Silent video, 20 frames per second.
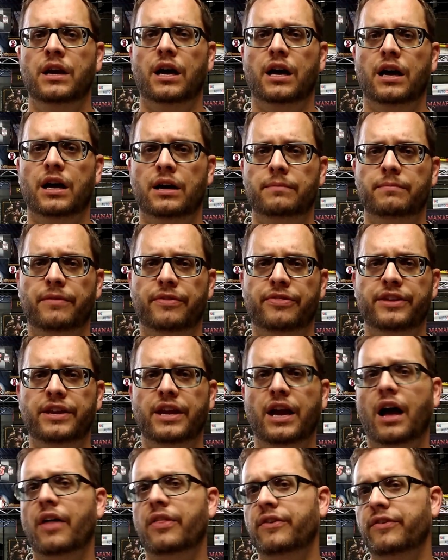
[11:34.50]

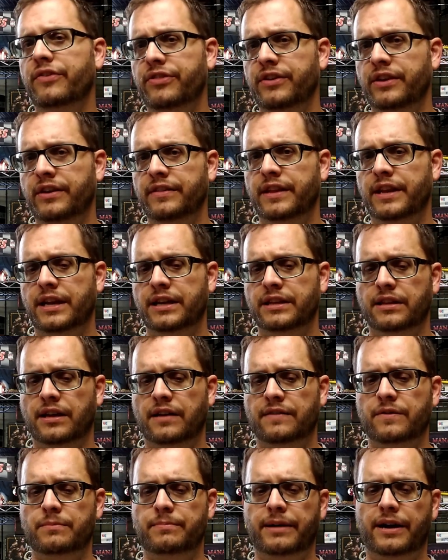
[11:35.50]
The other thing that I
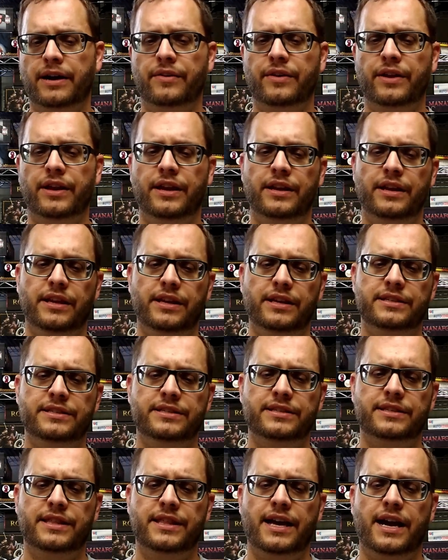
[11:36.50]
love about it
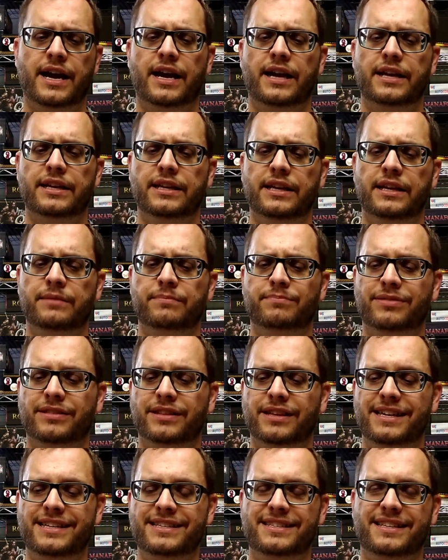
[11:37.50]
is that it
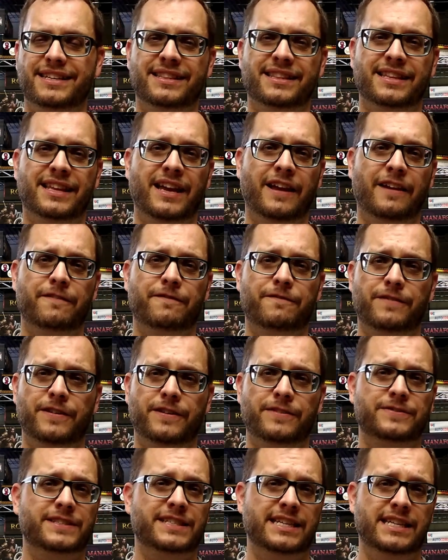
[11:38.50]
plays in like
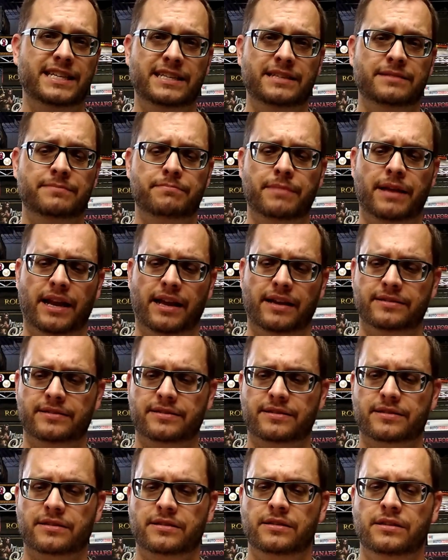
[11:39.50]
15
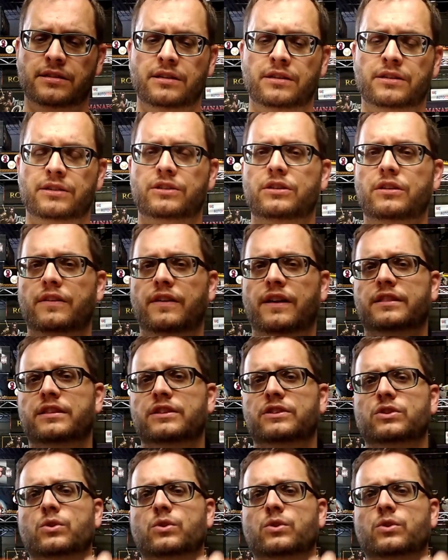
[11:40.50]
minutes. So you got this